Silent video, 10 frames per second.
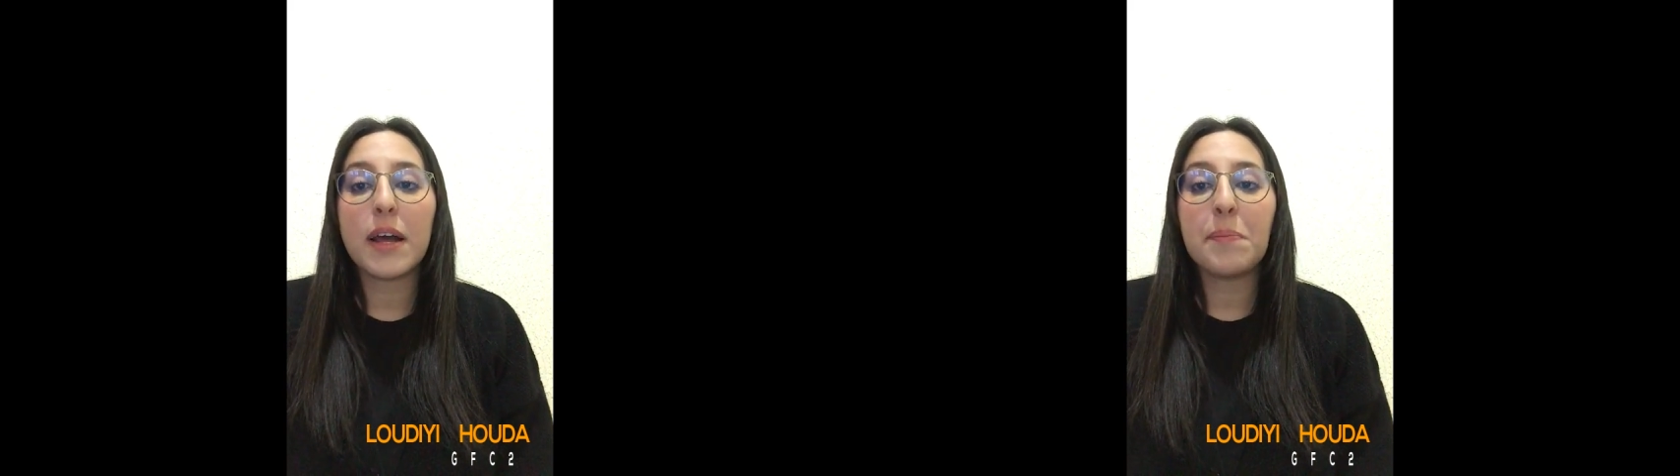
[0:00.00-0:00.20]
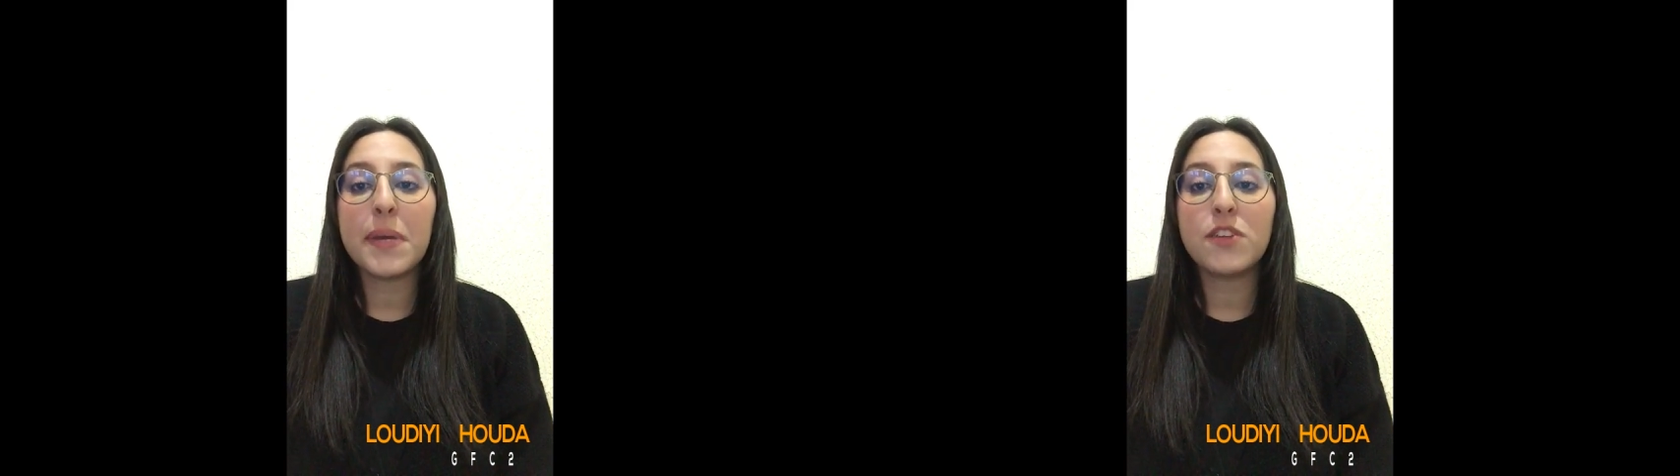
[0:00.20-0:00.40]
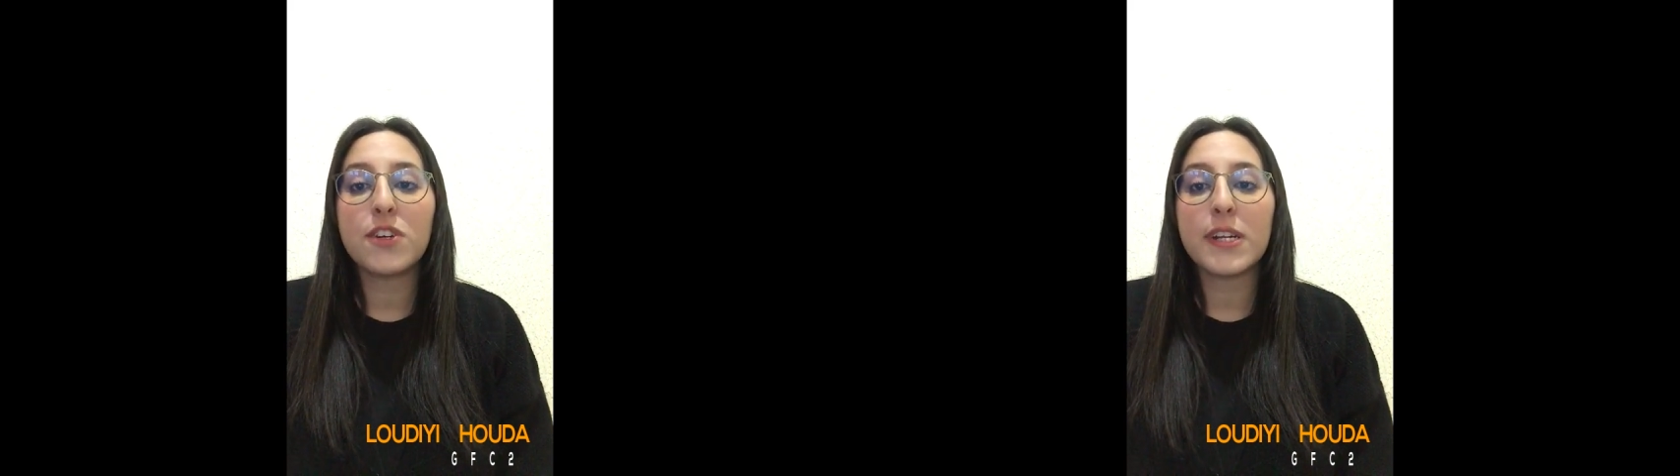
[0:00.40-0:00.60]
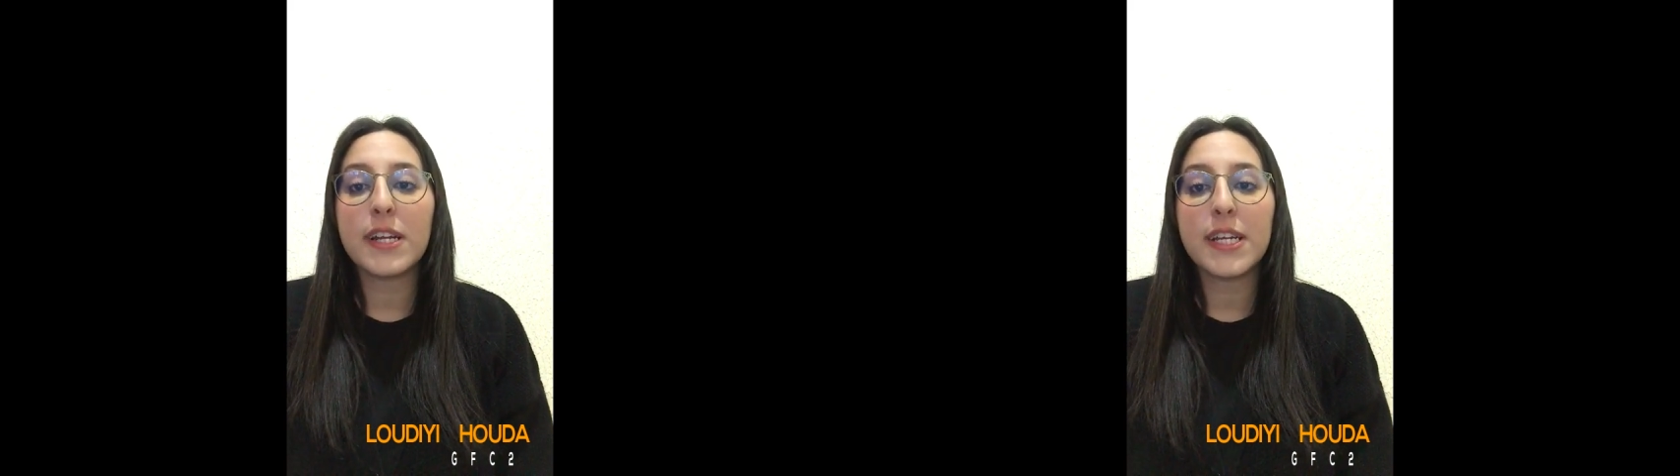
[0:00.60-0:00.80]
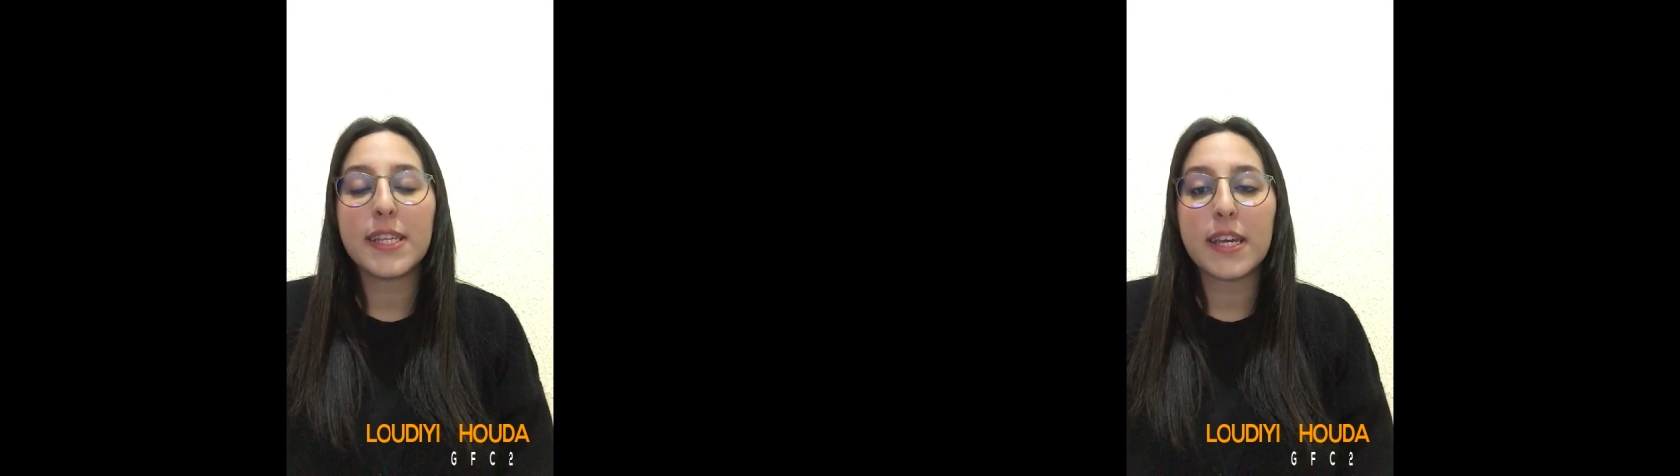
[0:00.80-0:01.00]
a major
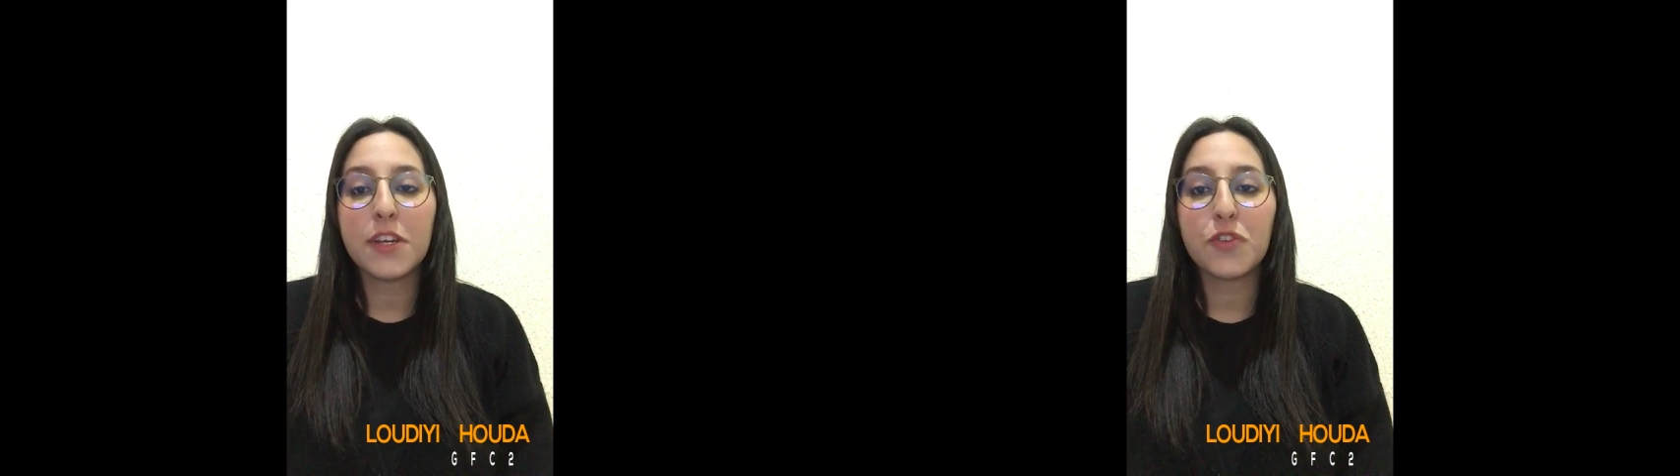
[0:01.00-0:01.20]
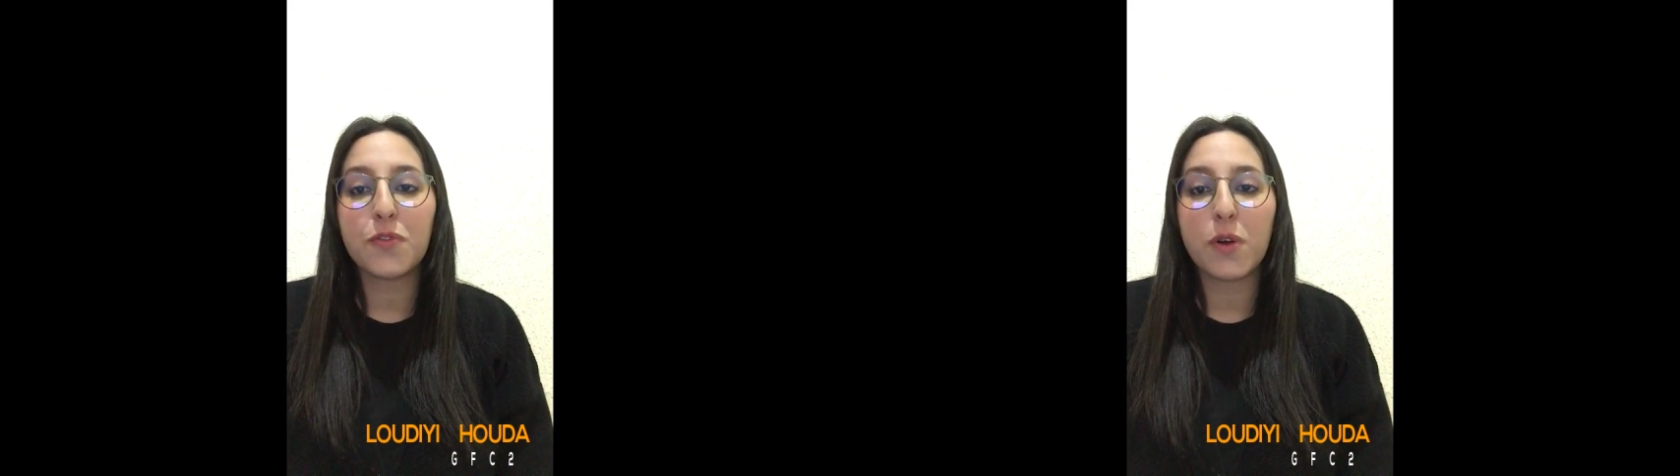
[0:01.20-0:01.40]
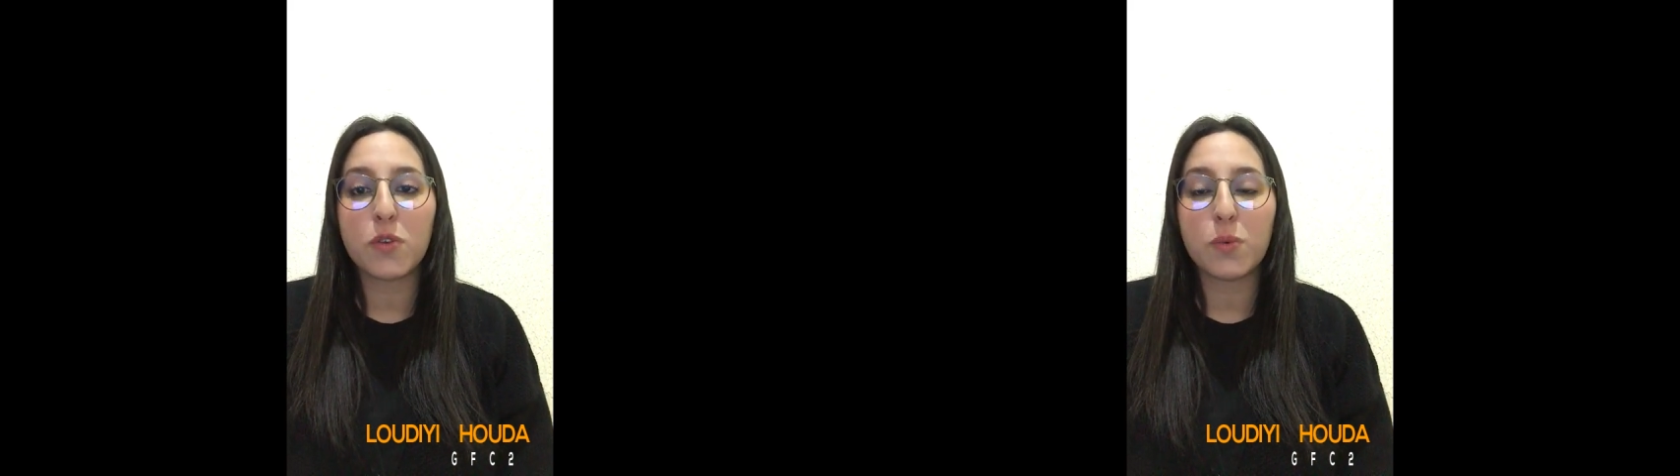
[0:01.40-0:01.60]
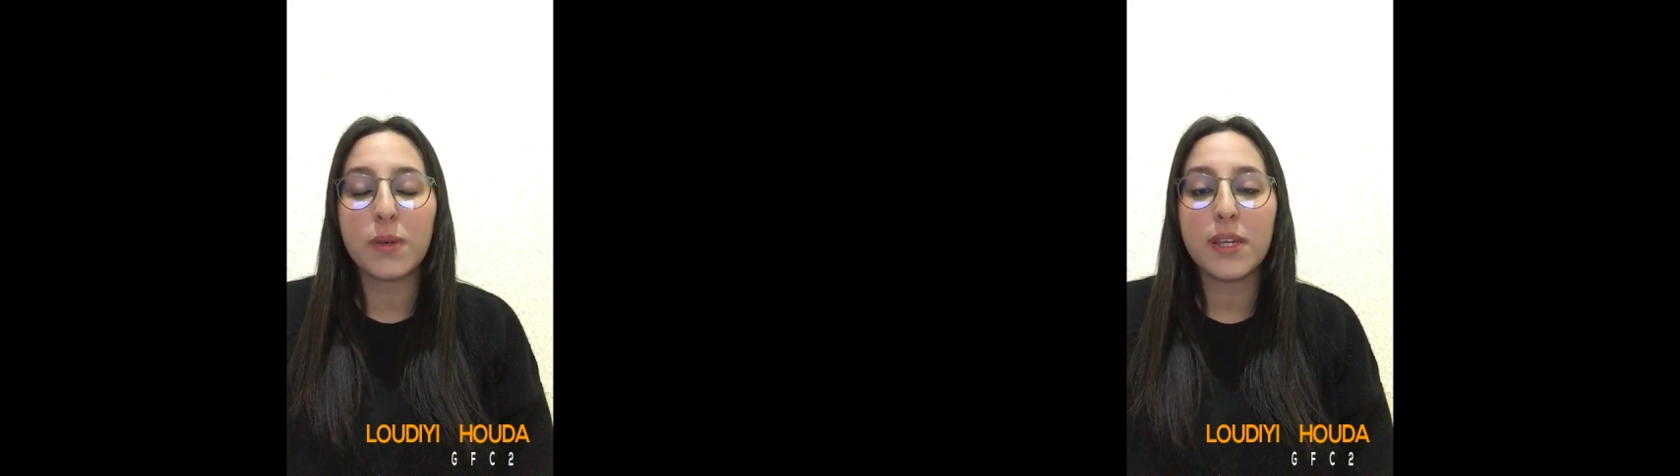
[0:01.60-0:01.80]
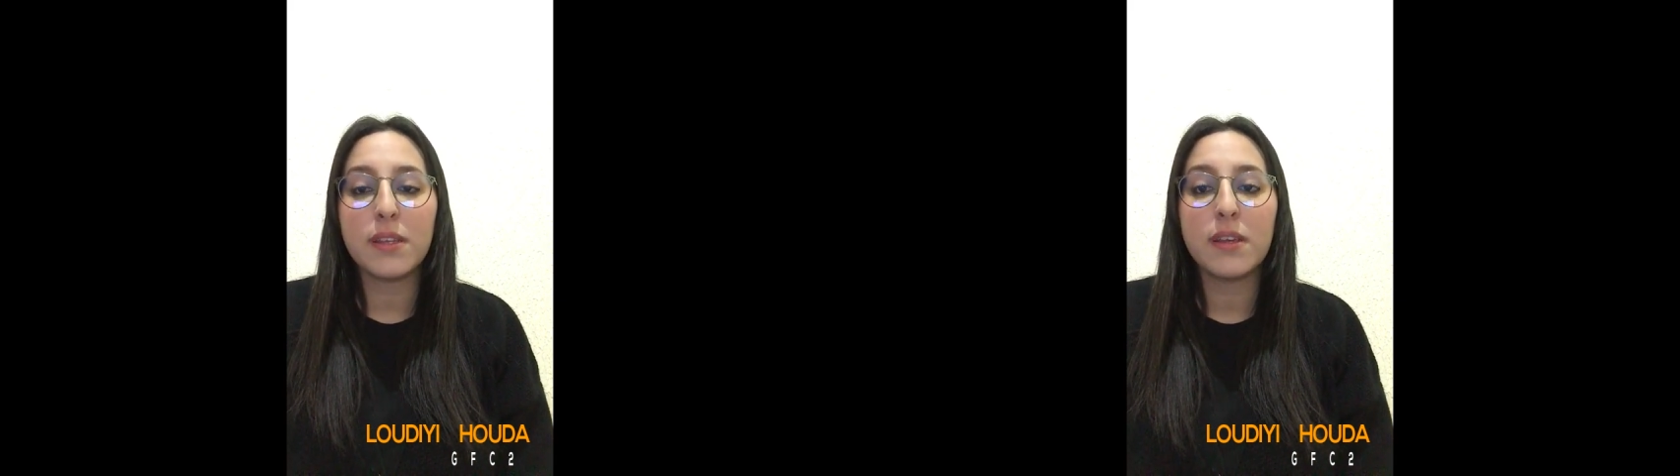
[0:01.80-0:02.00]
heritage force
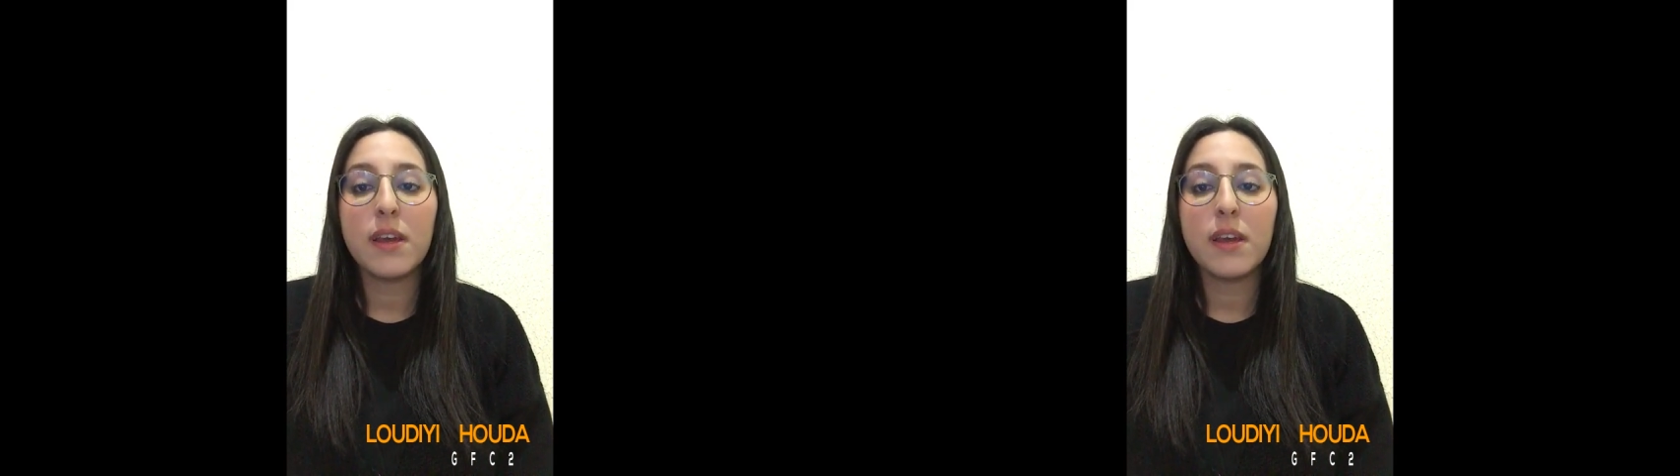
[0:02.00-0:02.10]
with